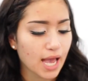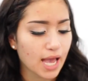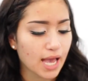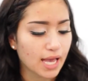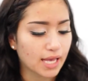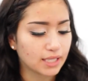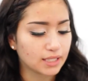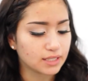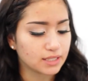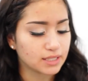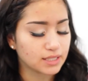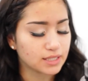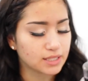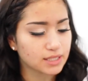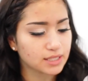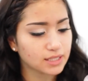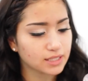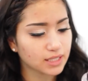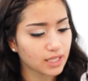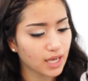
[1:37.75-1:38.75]

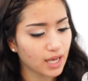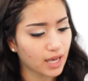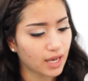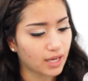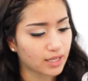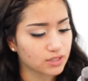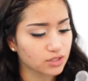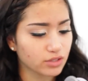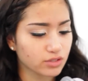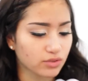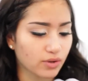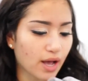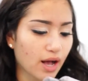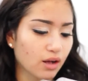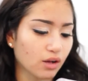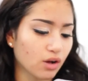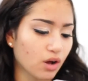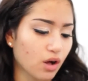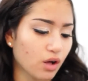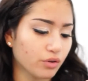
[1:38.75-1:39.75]
And yeah, it's also
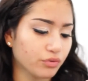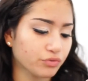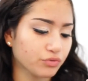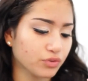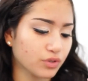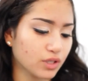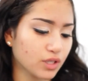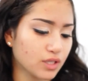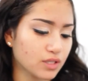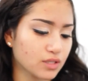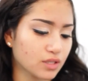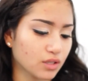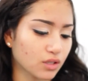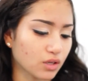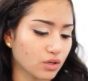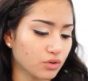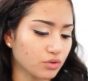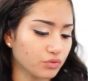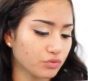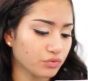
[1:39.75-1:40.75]
alcohol-free,
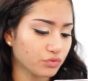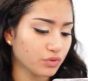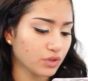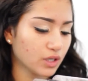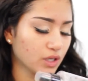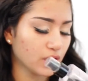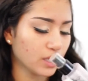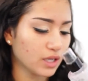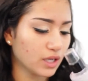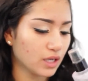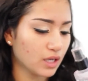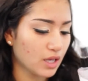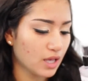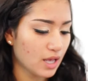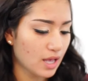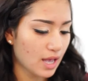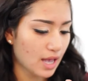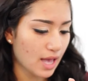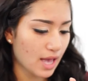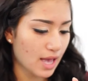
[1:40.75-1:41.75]
silicone-free,
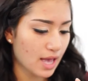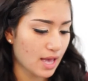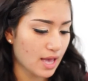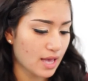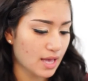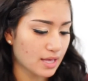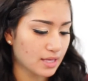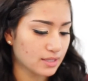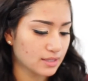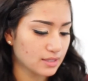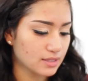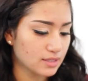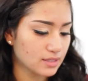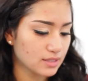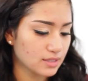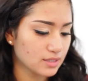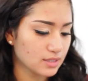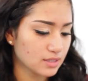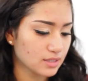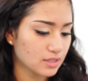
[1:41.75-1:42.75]

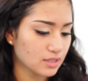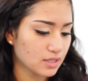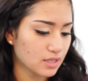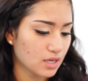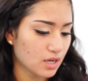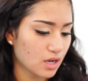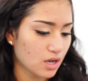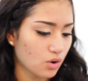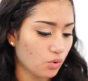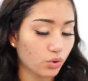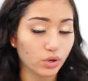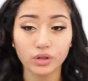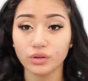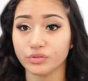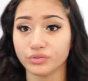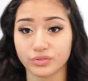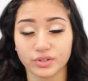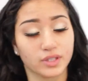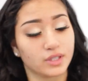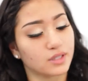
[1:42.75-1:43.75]
and
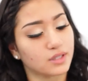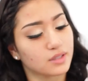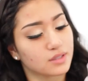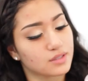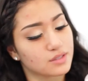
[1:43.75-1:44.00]
oil-free.